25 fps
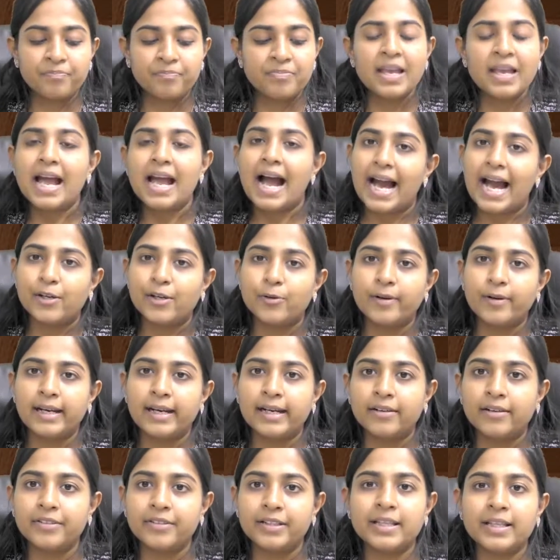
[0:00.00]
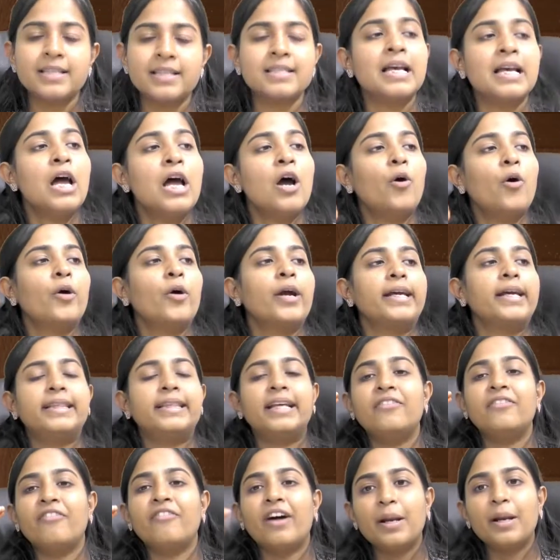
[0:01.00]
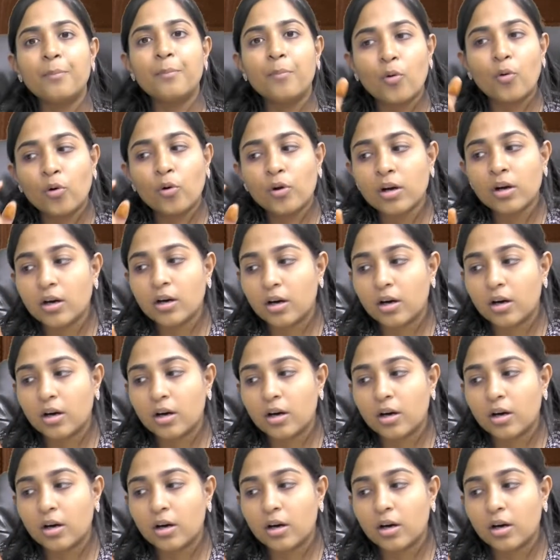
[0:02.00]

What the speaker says: Are you clear with this? Okay, then one more